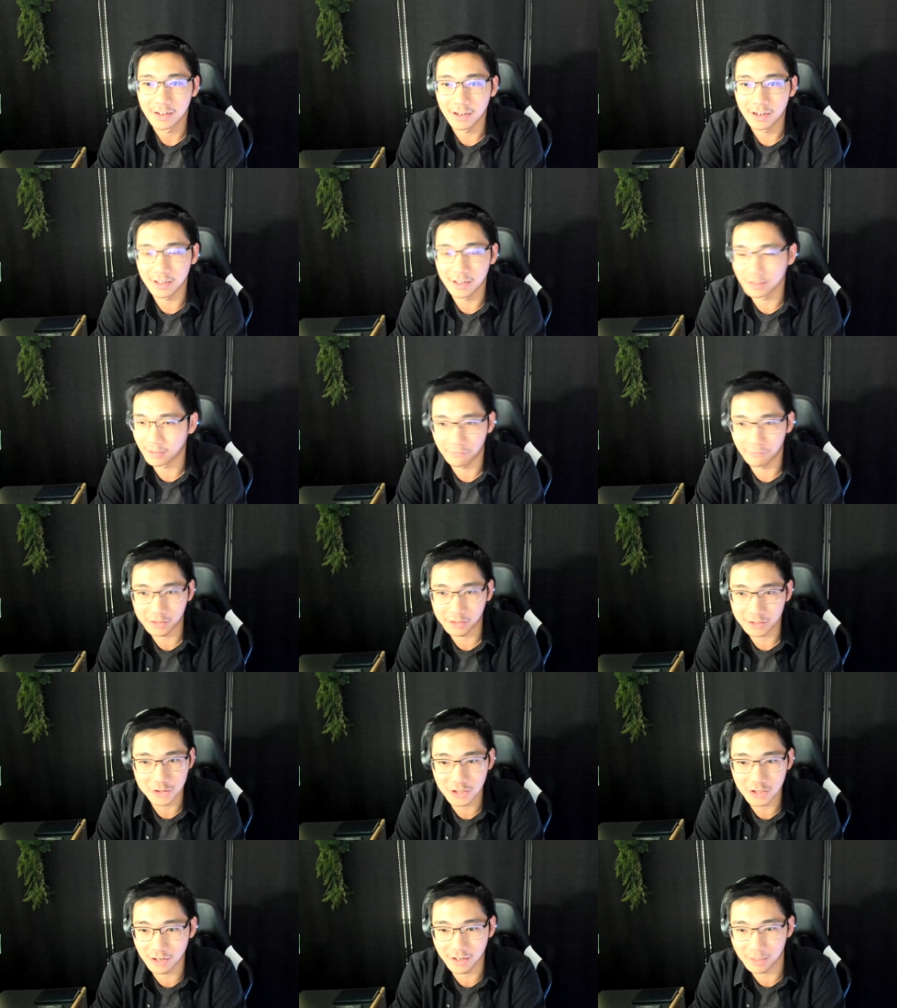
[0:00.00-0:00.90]
I love
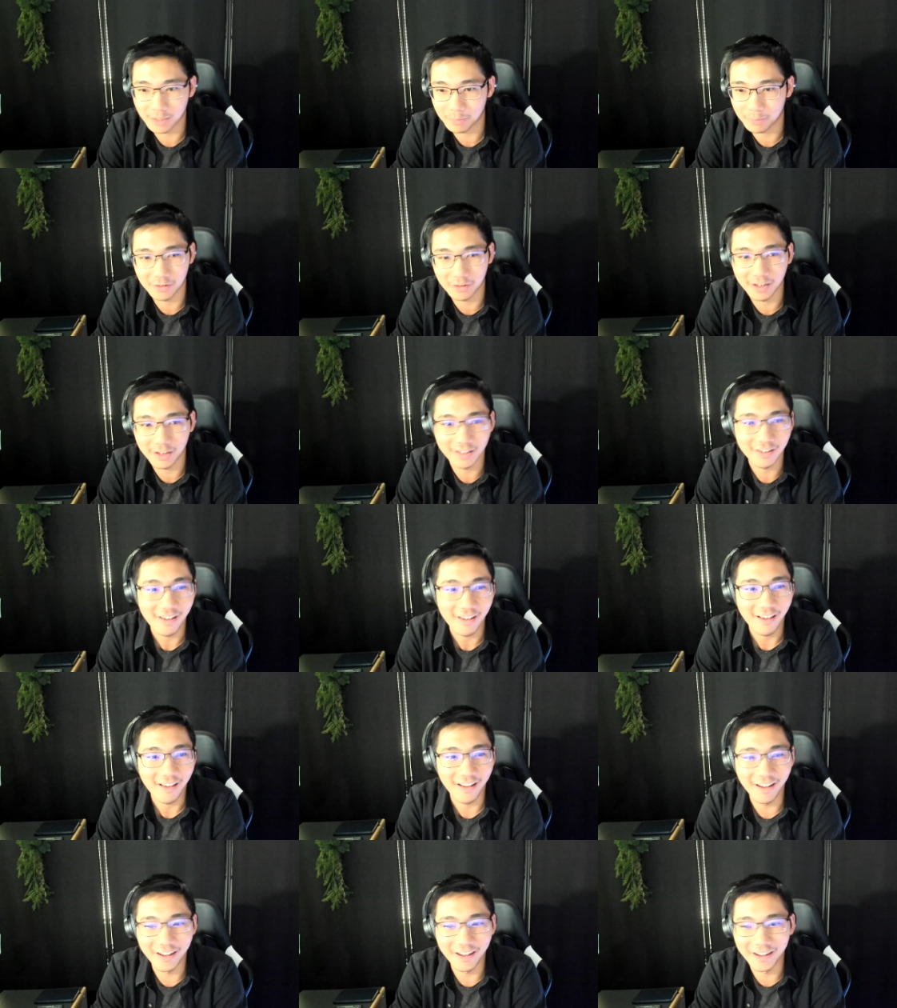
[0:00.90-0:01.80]
freaking Sean at Parade,
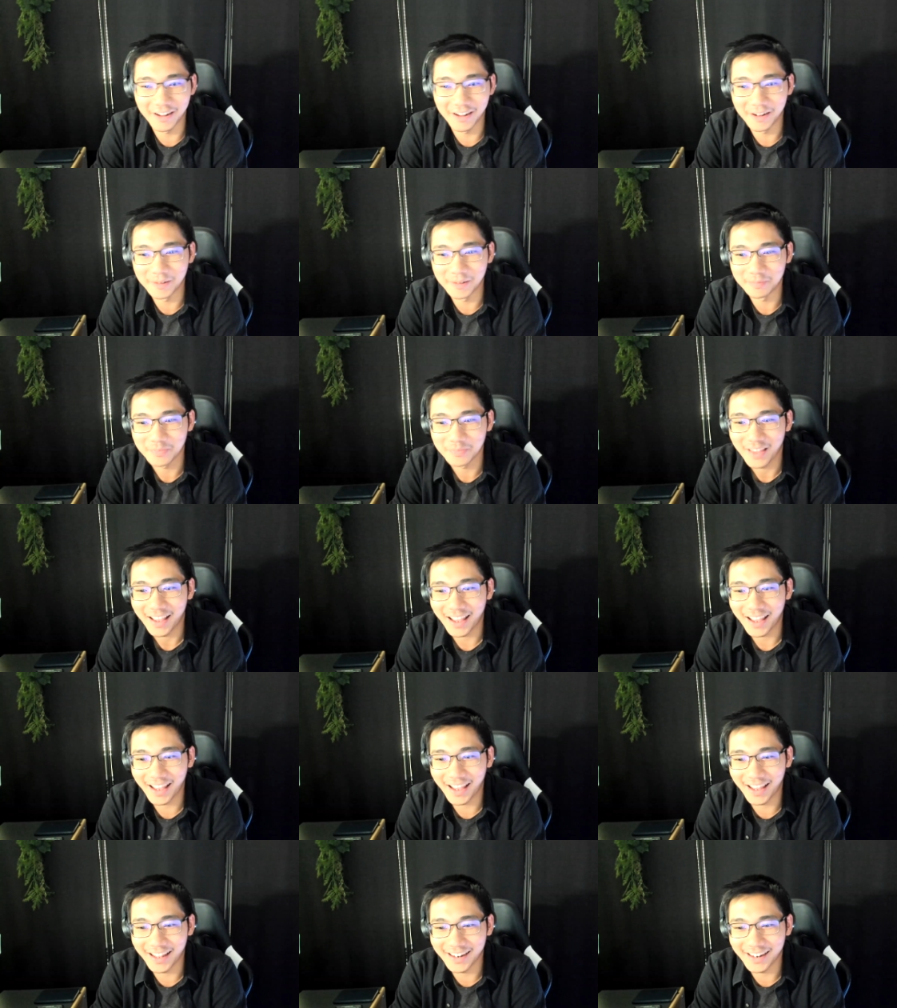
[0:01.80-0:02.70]

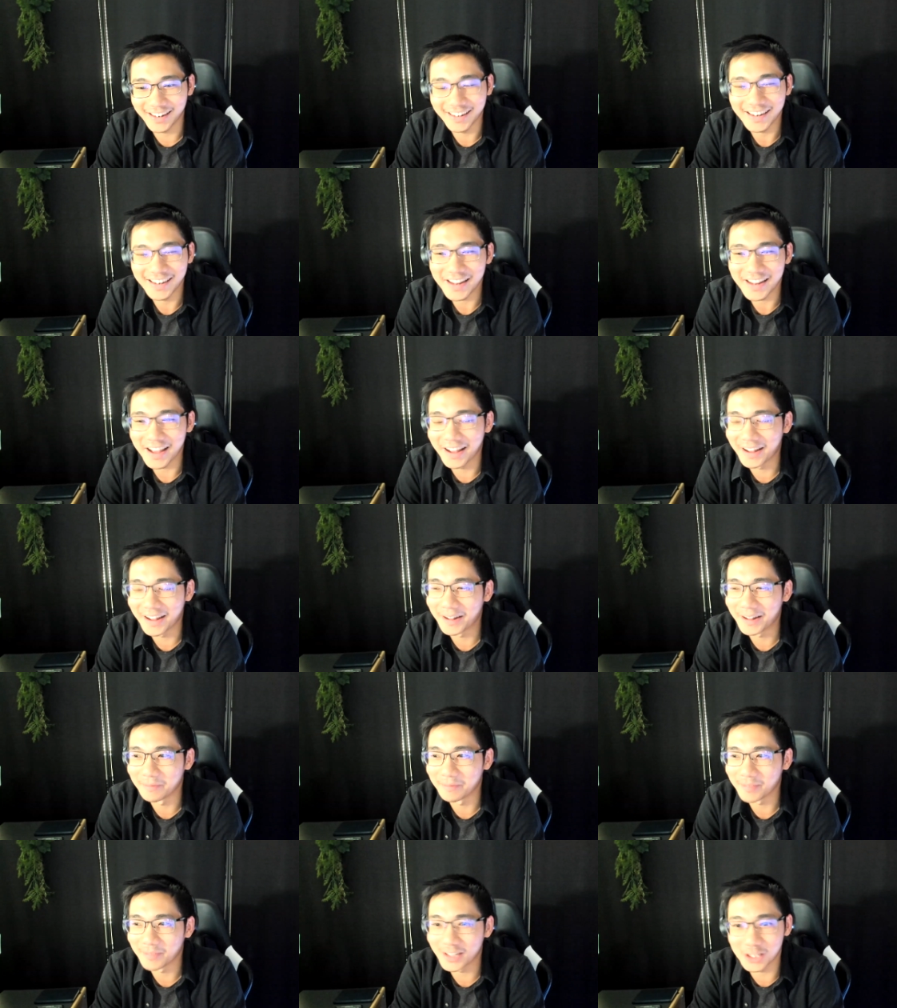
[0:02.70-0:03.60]
and
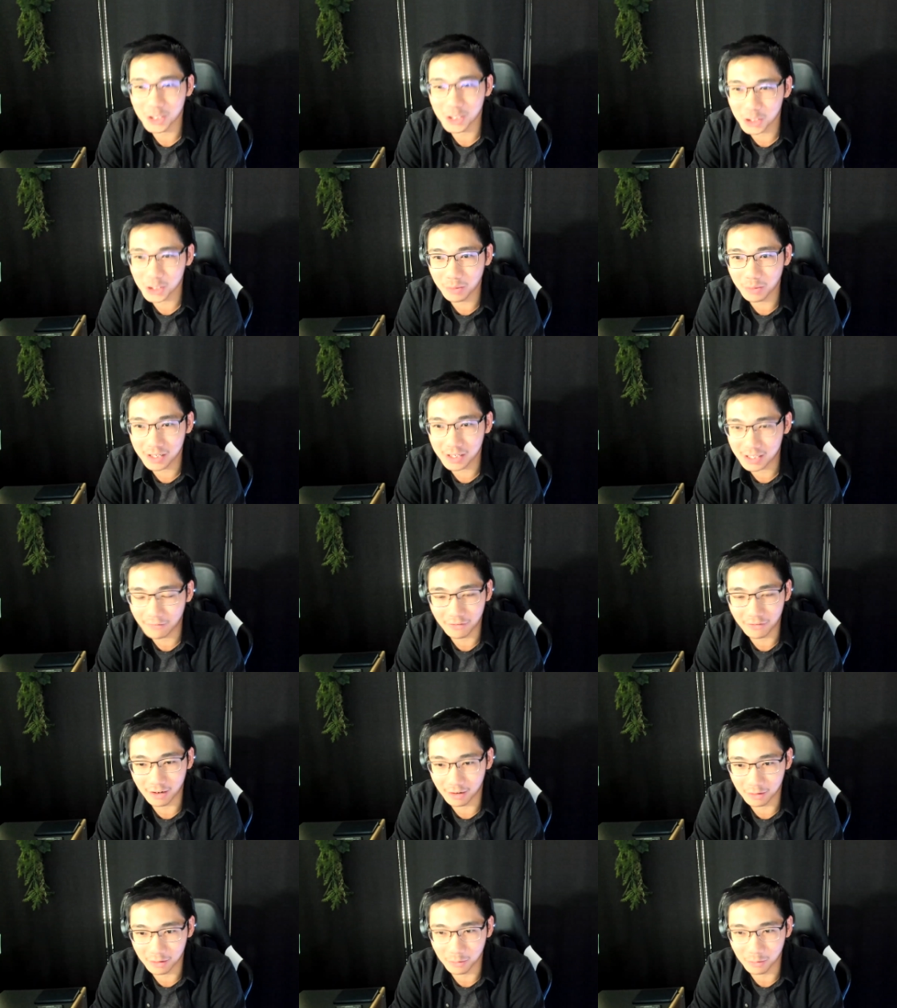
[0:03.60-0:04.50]
so many
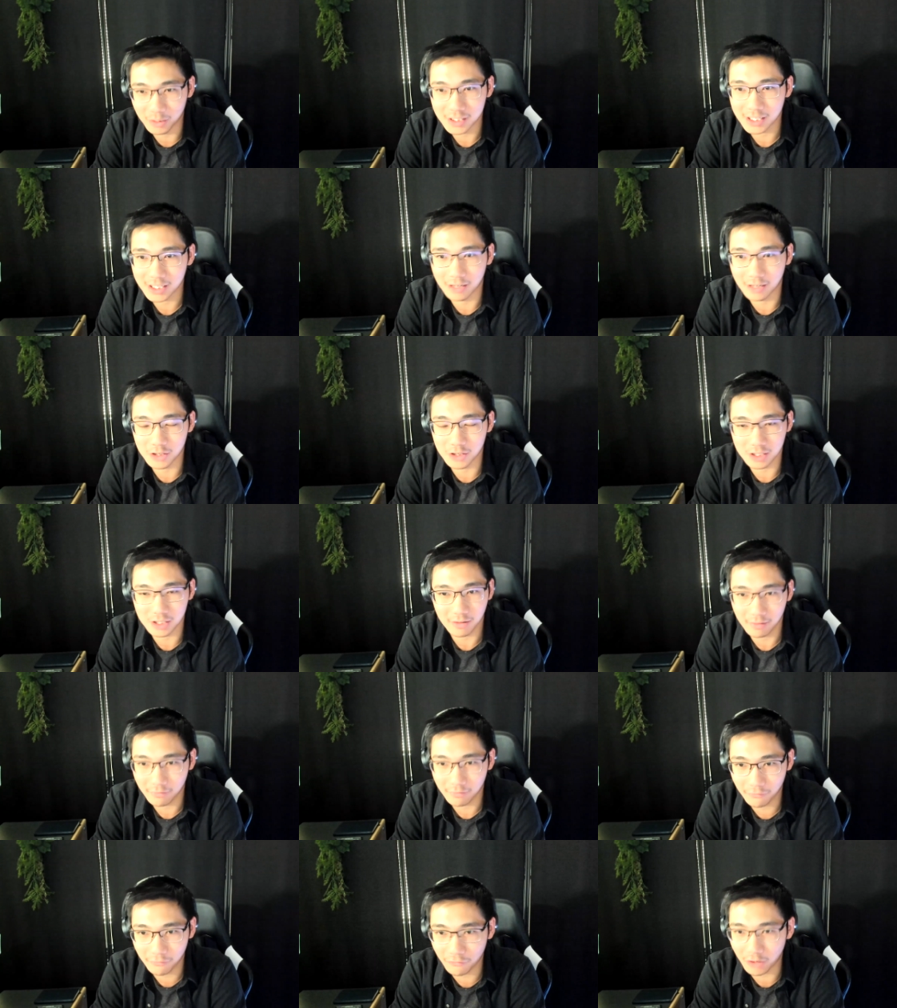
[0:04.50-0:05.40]
different other ones that are just
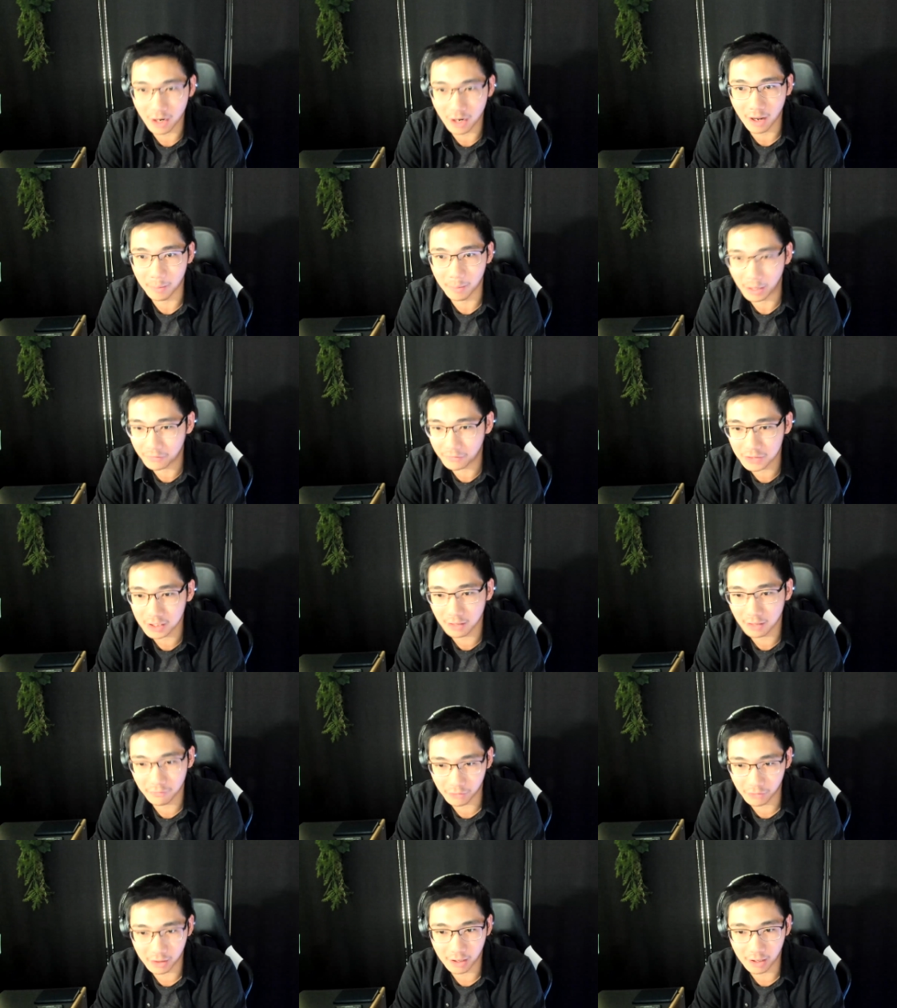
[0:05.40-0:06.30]
phenomenal, have
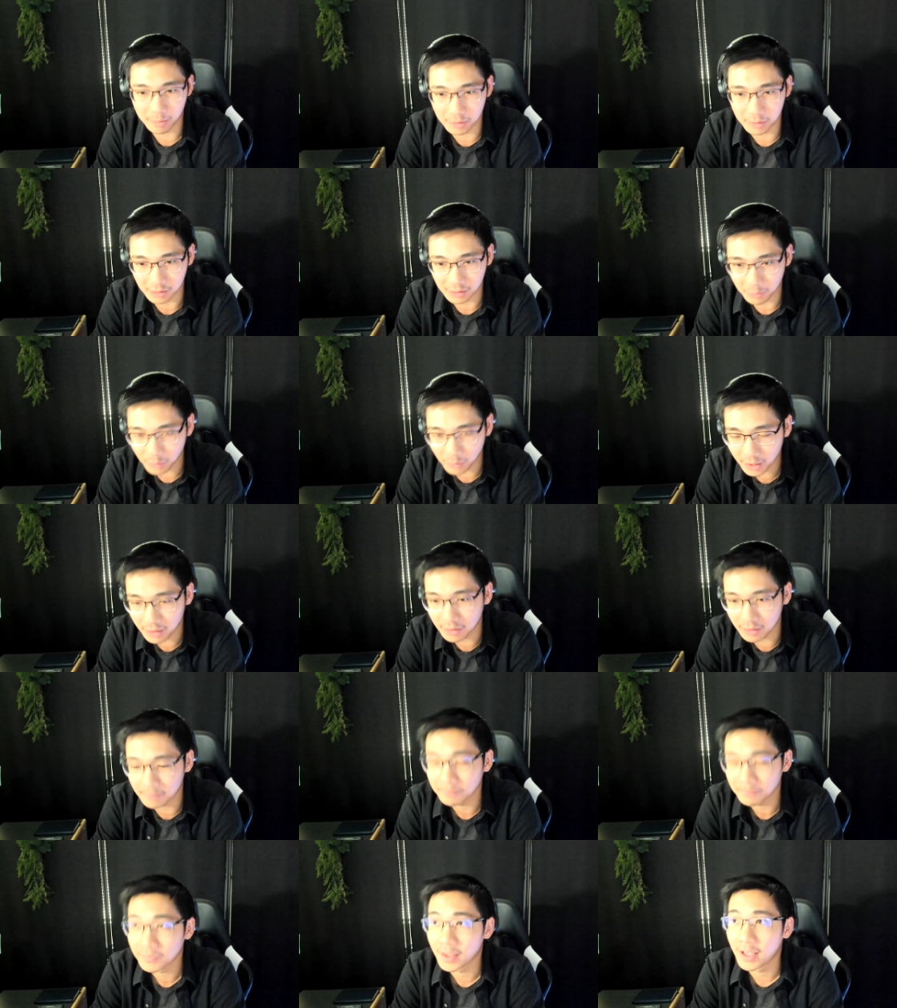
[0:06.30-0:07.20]
done phenomenally
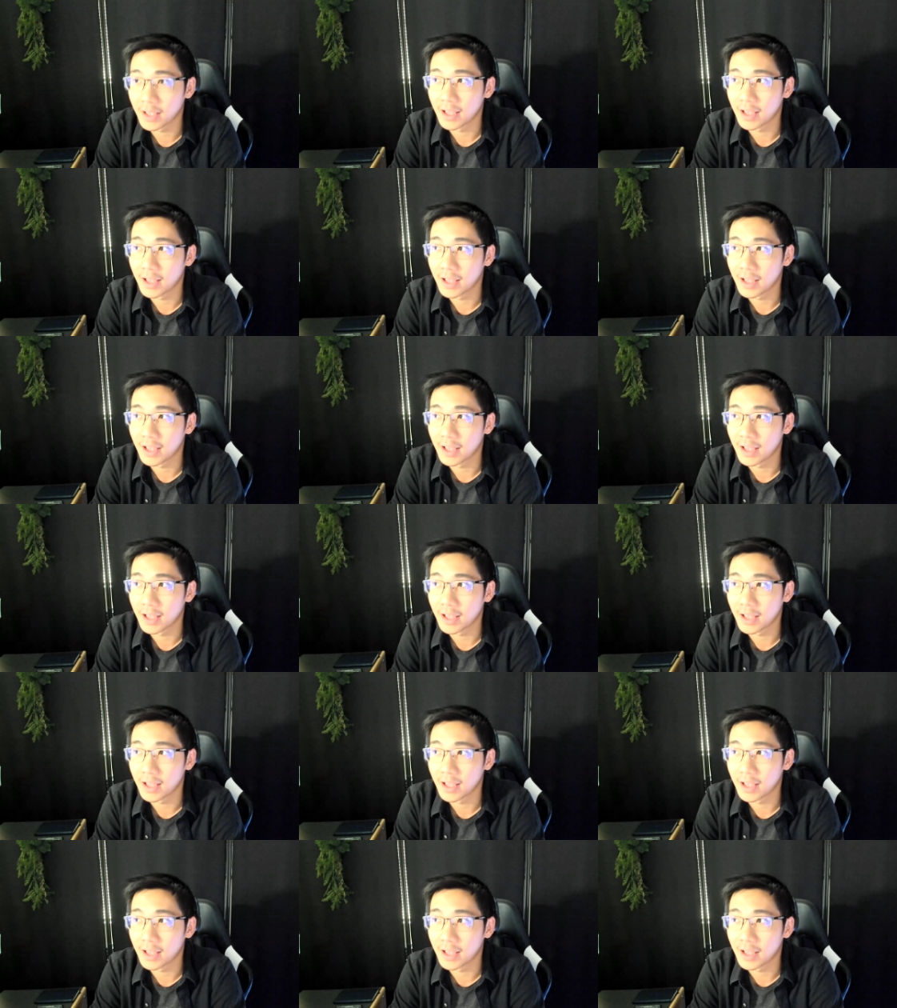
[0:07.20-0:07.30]
well.